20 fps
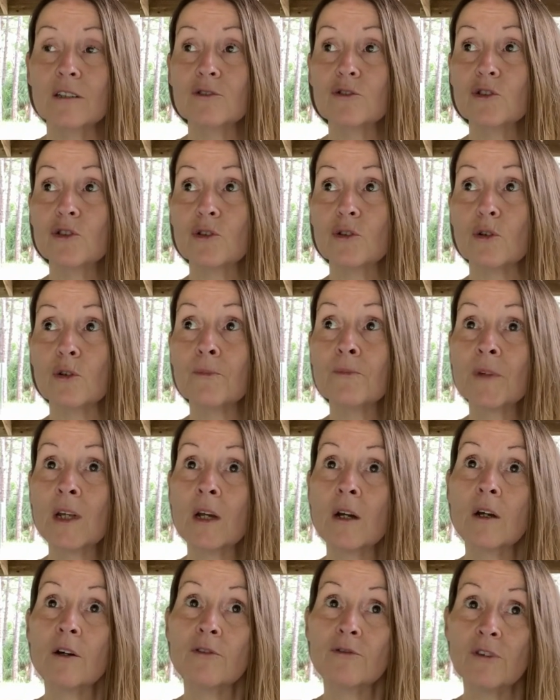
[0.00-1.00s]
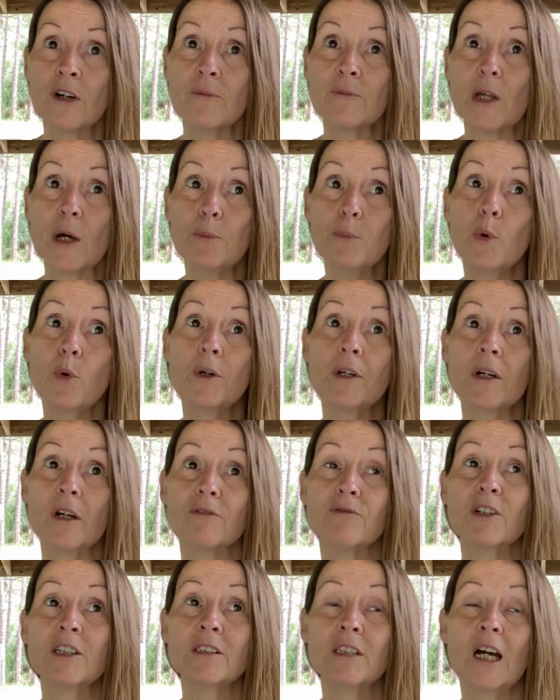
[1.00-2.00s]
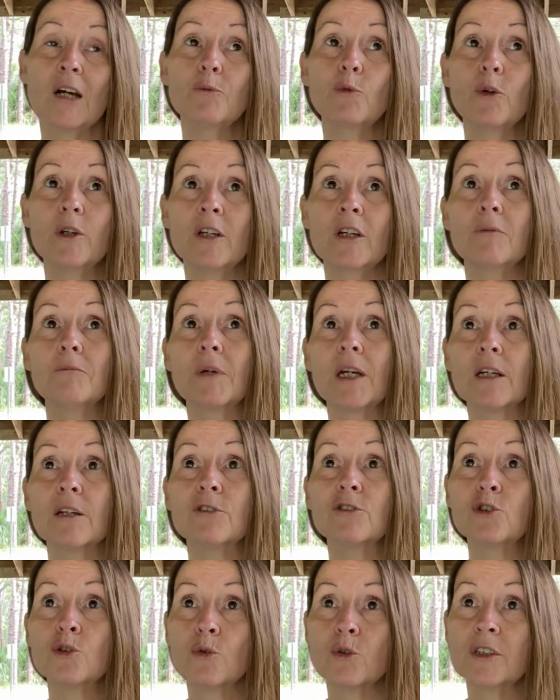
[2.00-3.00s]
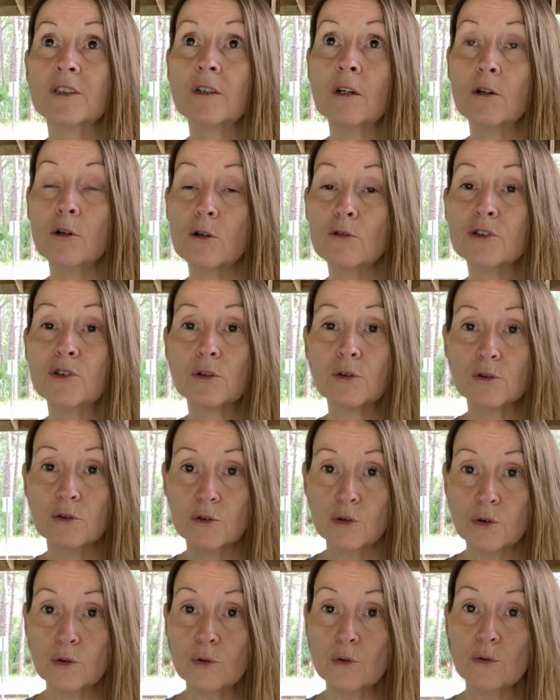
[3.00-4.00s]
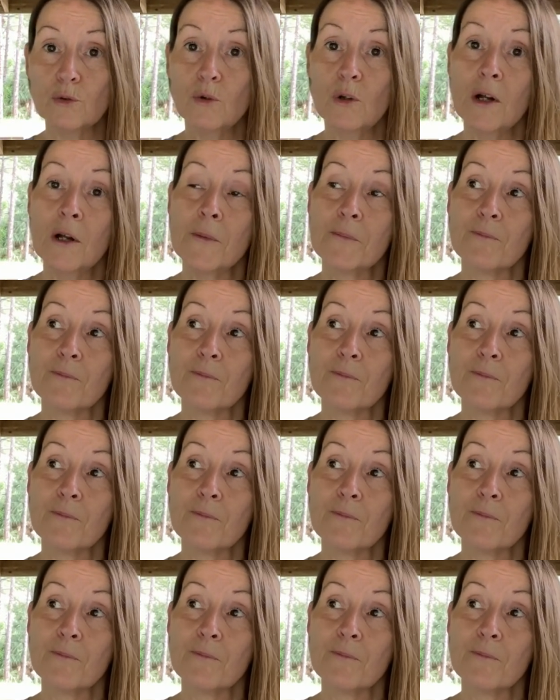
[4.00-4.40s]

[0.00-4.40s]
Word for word: And so from that point, every time we can make a choice closer to